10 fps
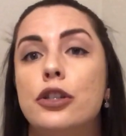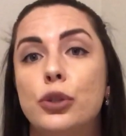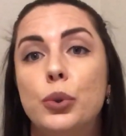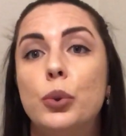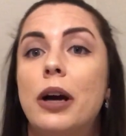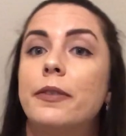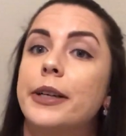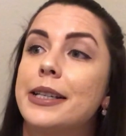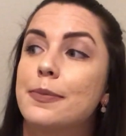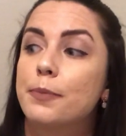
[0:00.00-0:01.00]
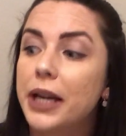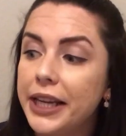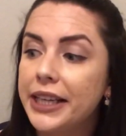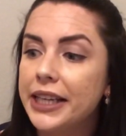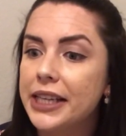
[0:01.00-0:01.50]
to whoever is
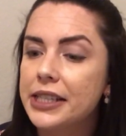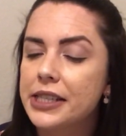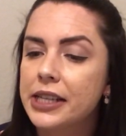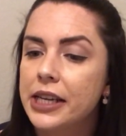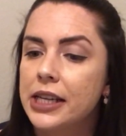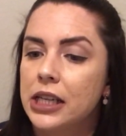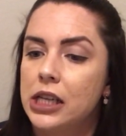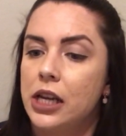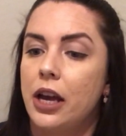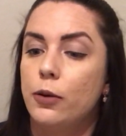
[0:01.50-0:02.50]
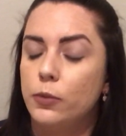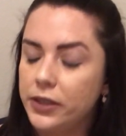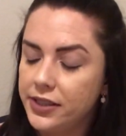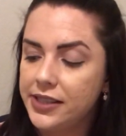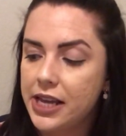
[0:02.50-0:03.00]
buying it. I
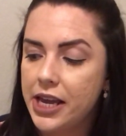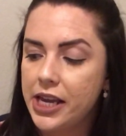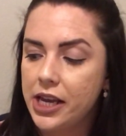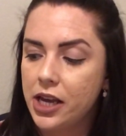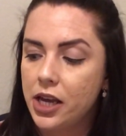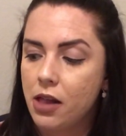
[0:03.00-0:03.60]
will say,